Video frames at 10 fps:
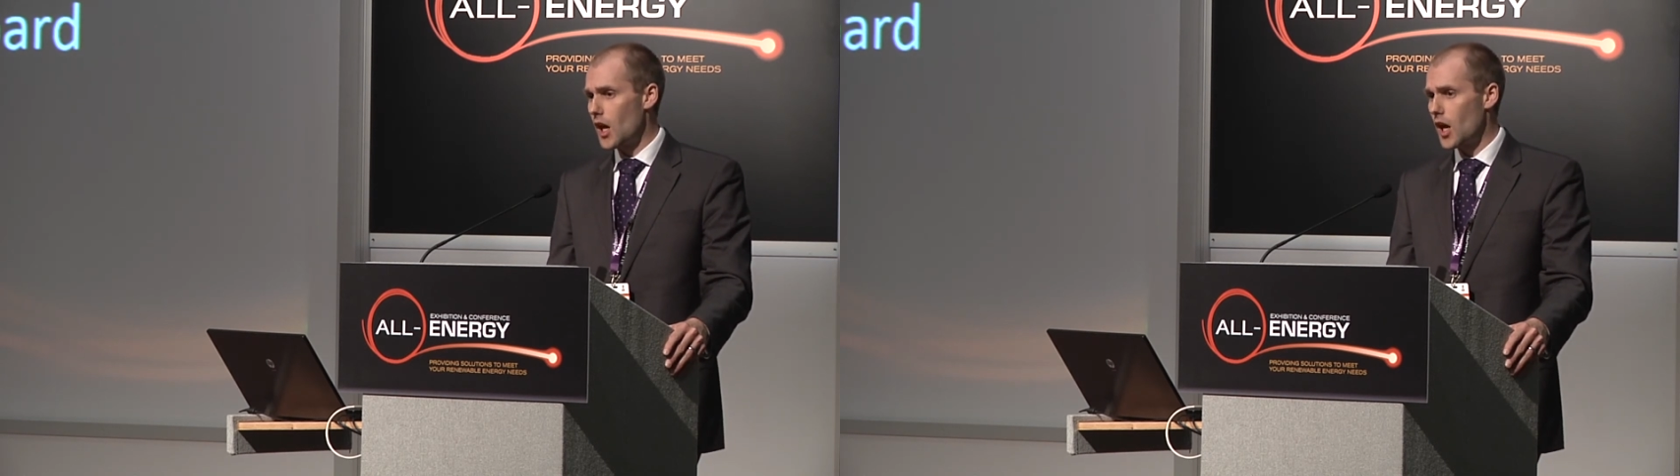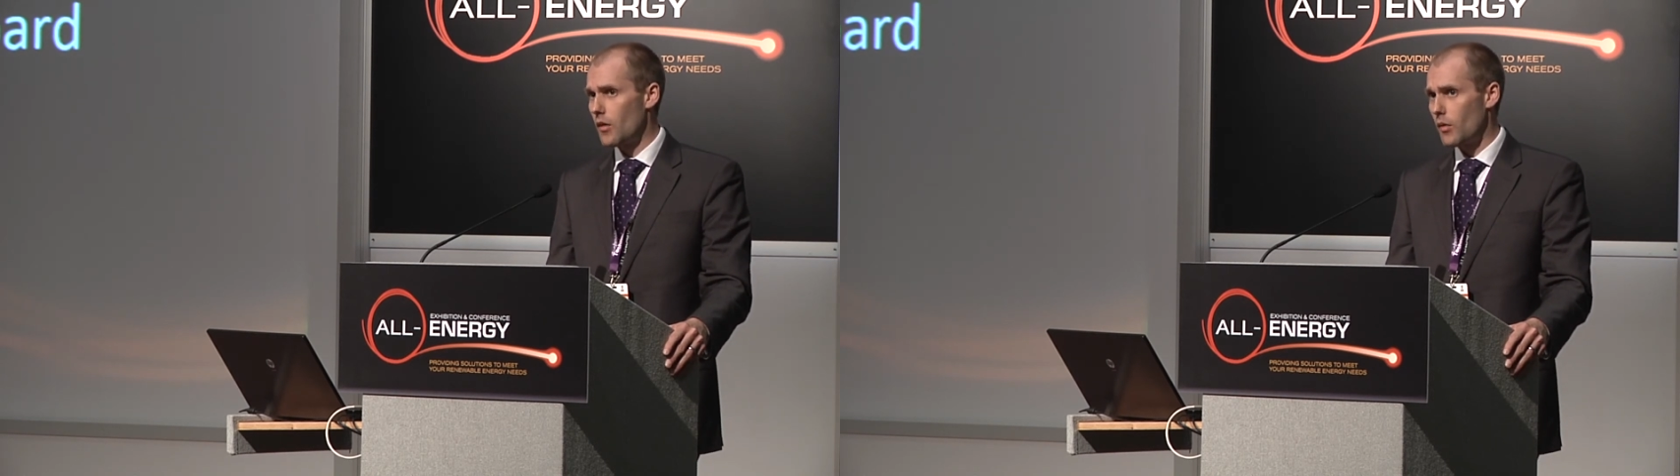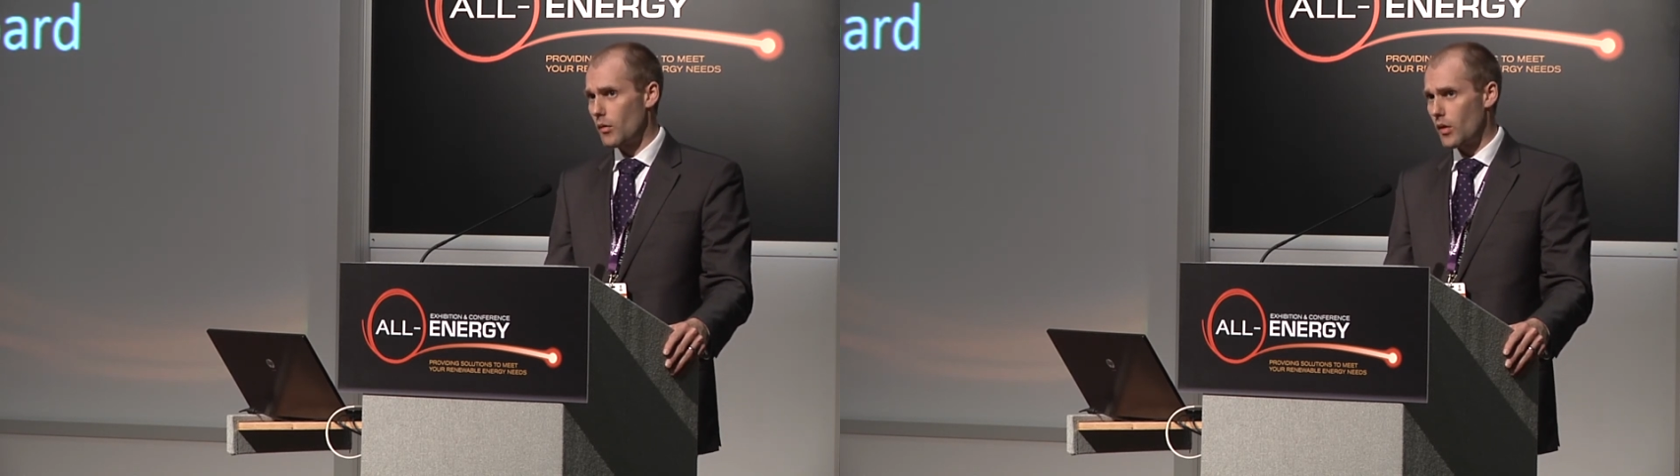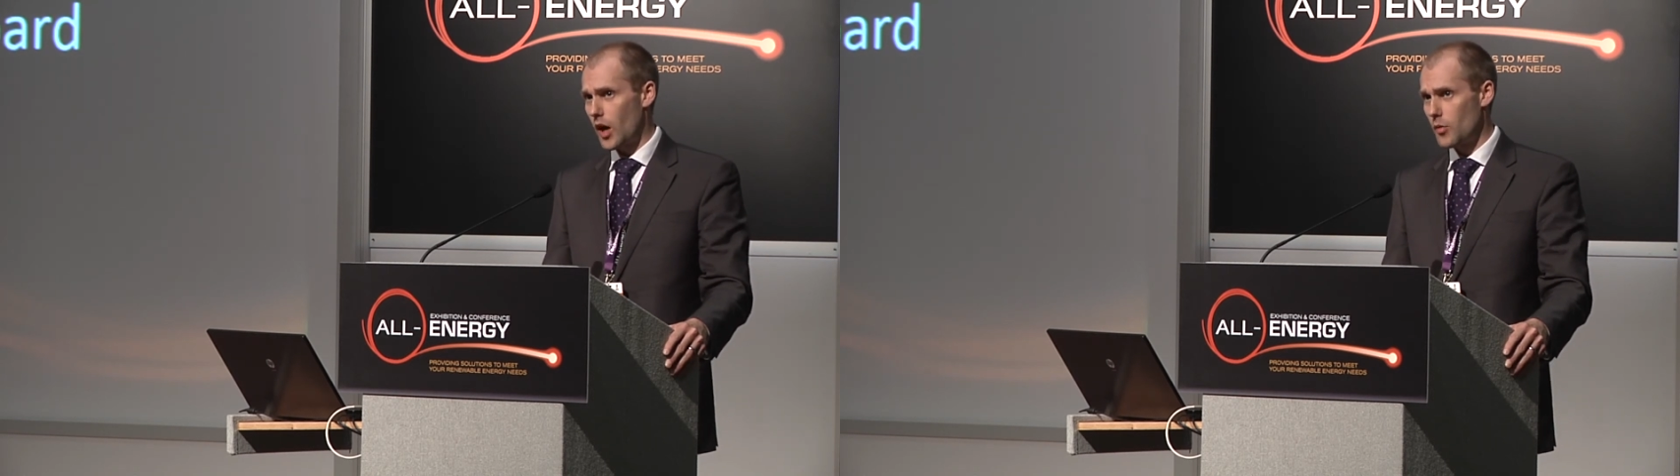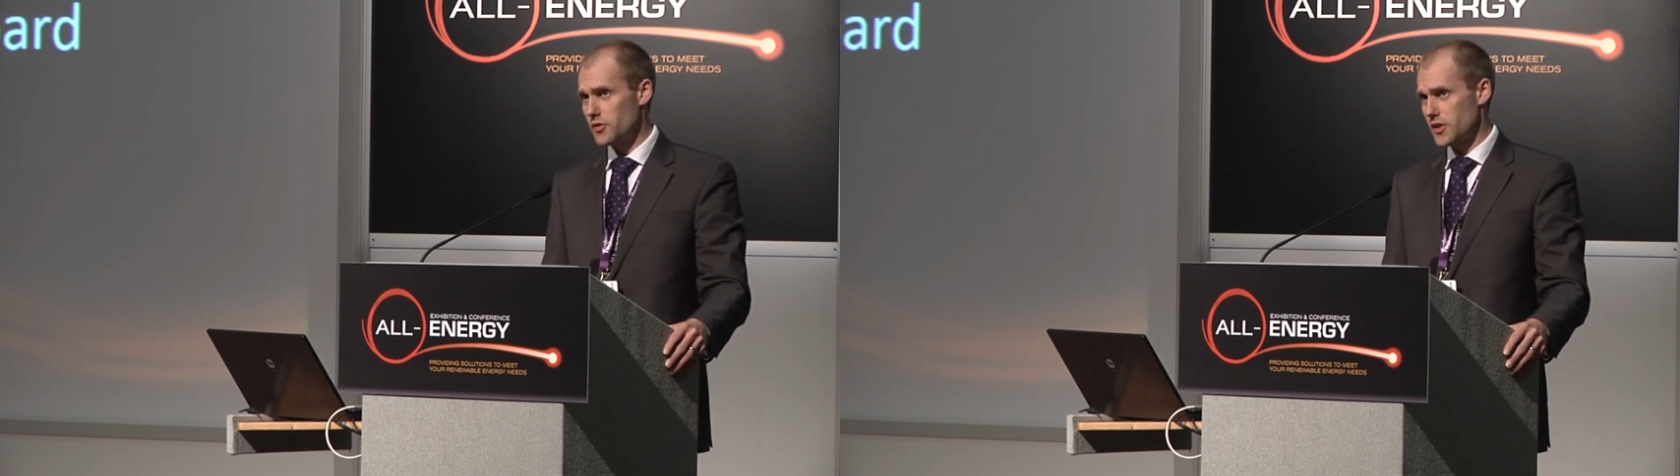Uh,
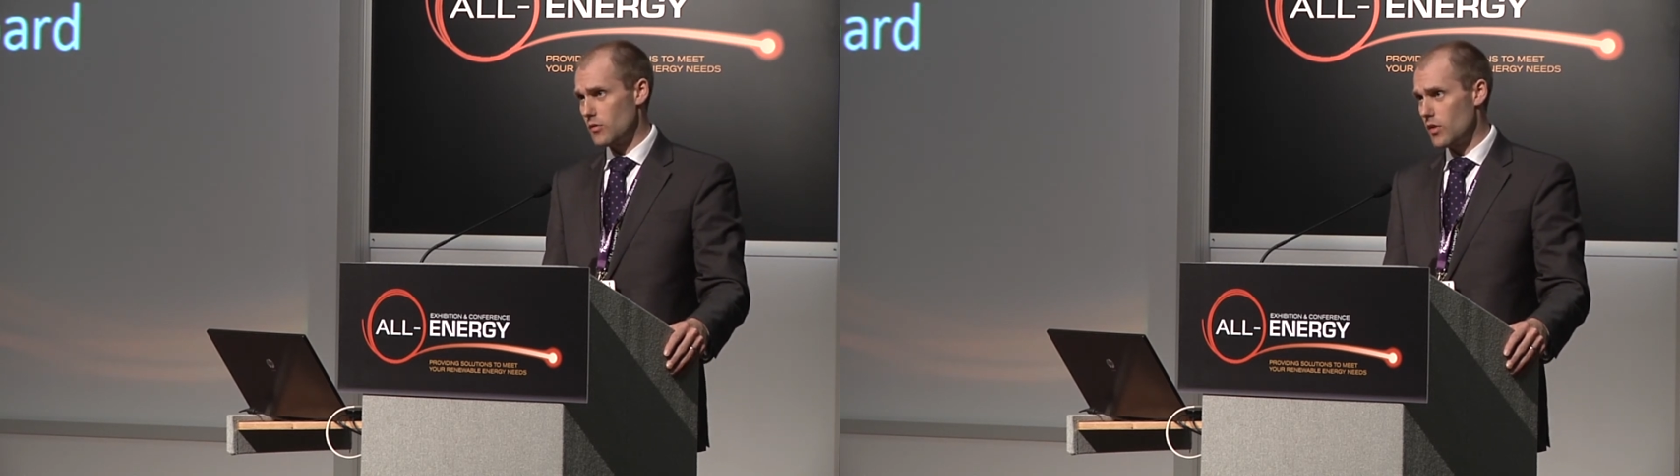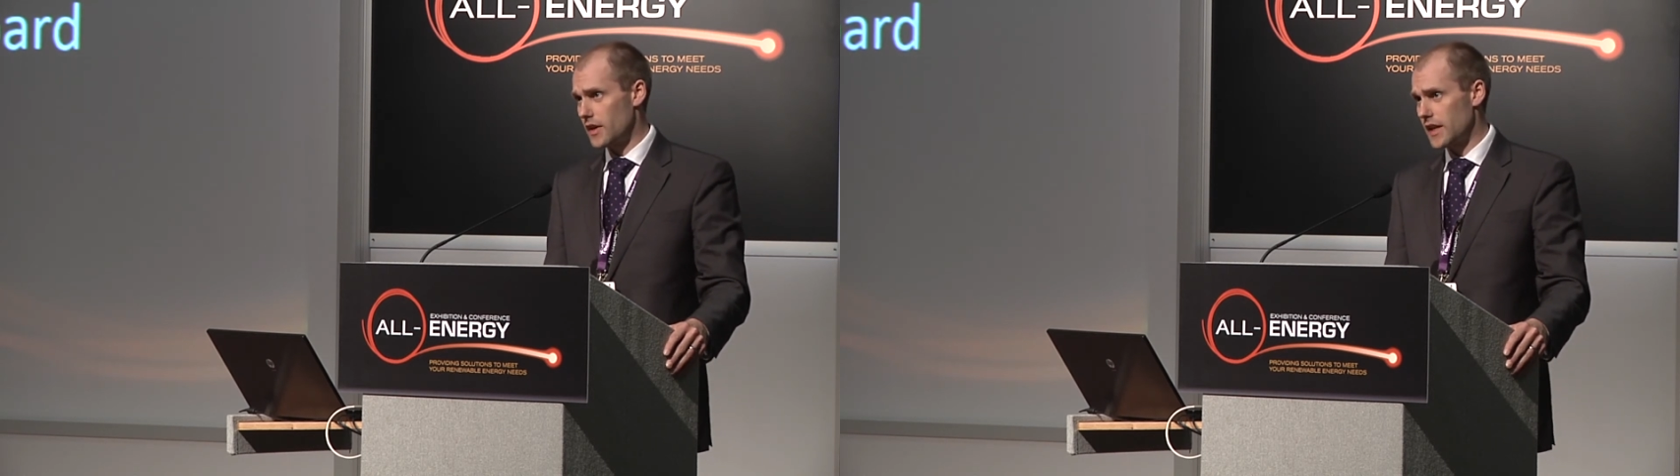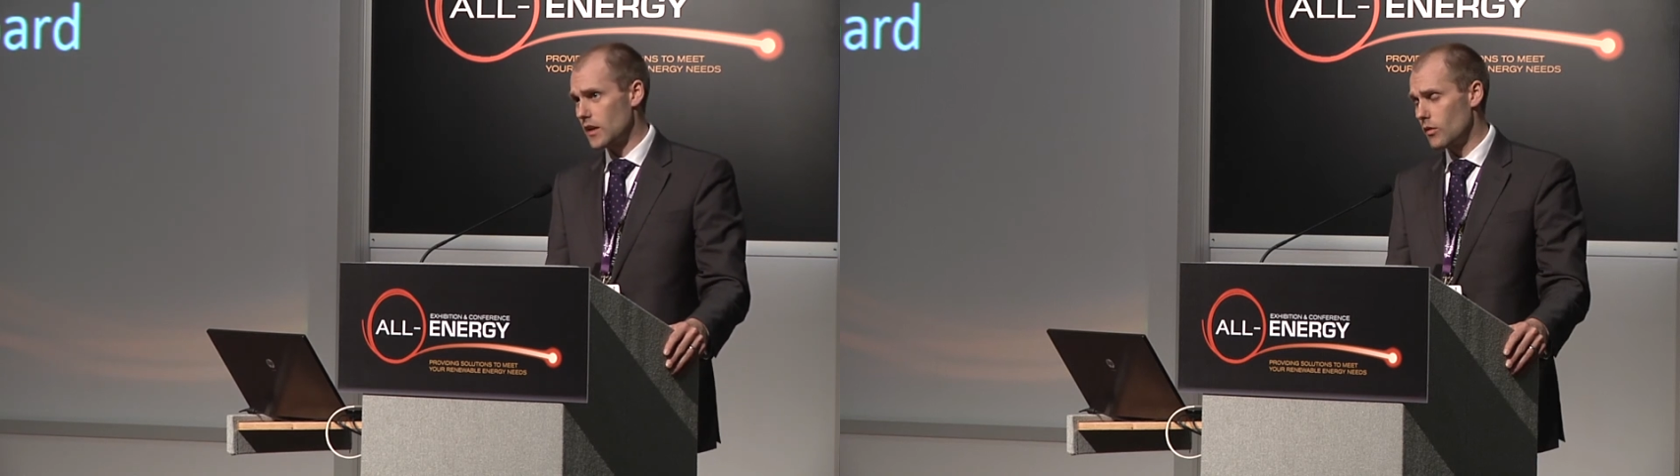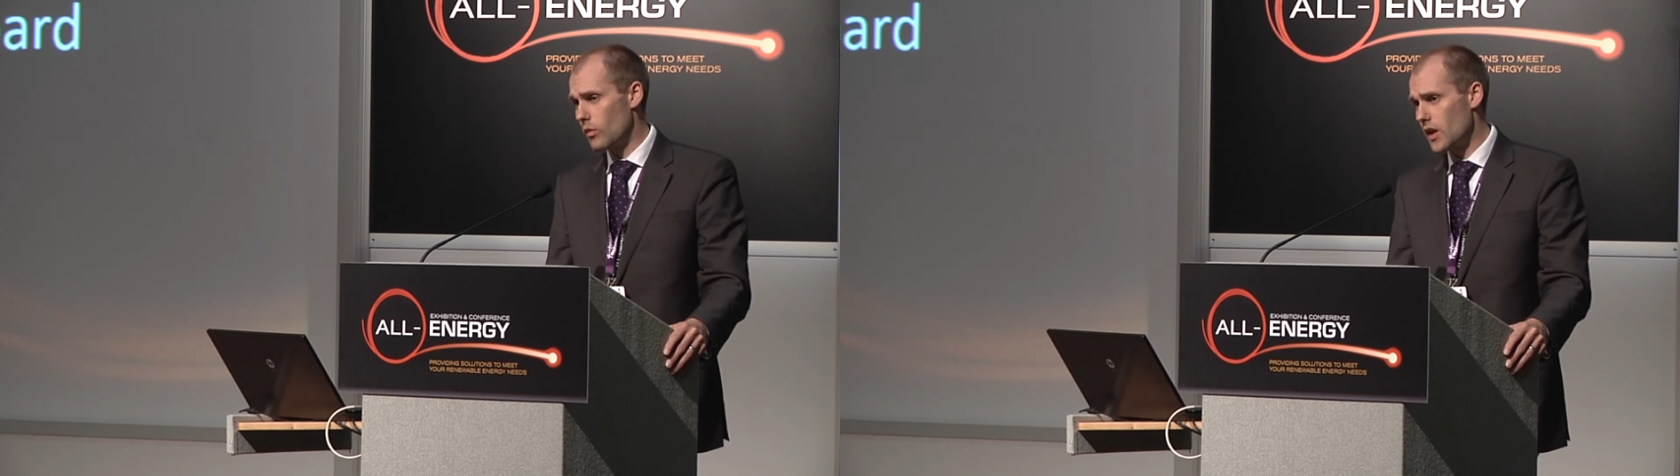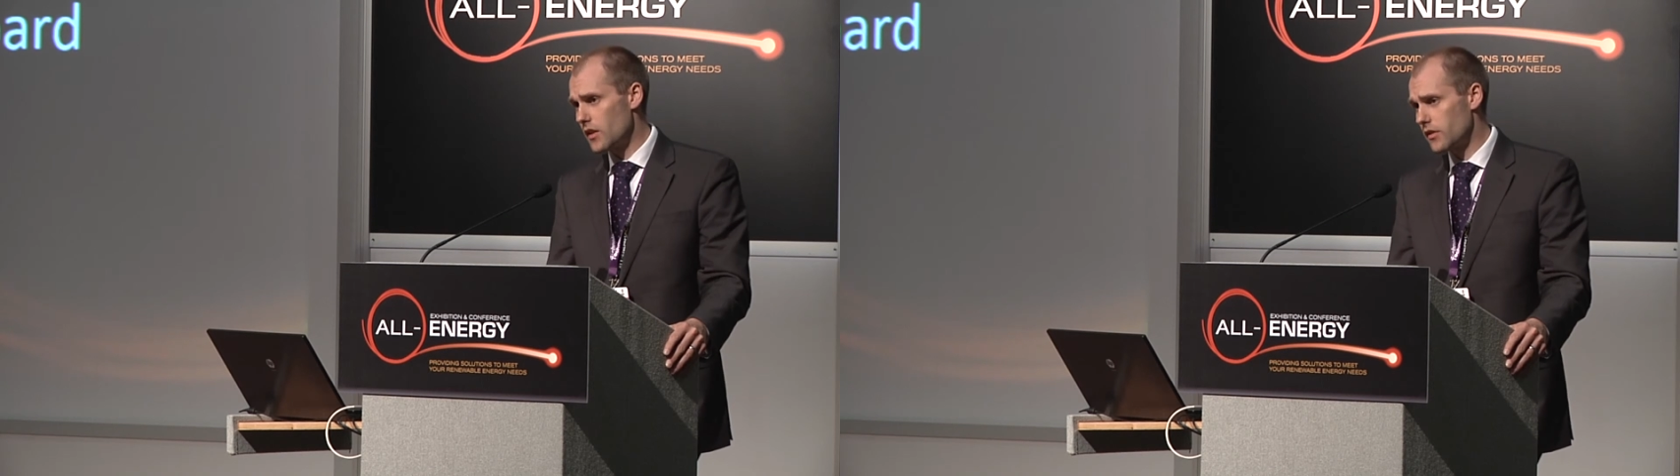I'm also working
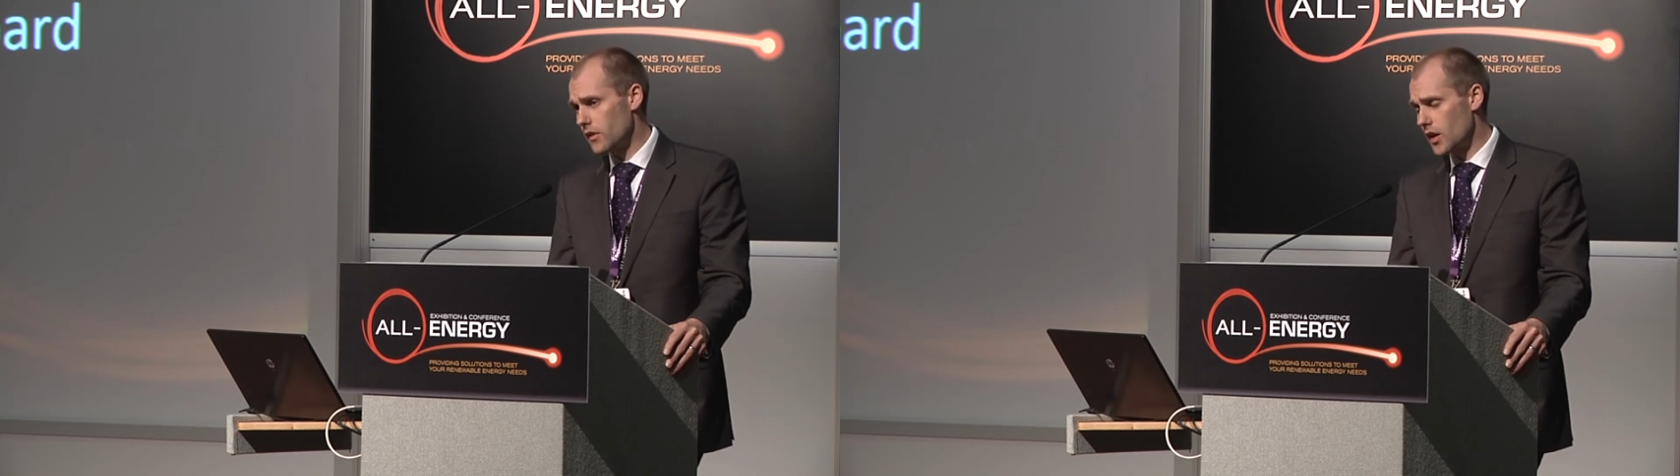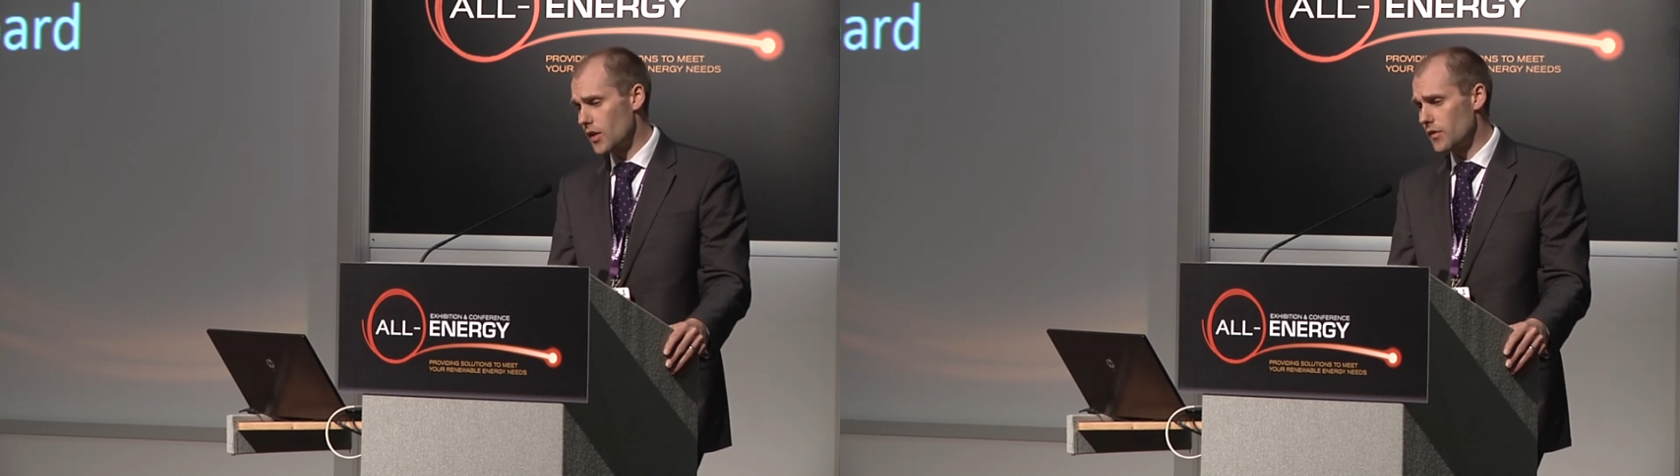with uh,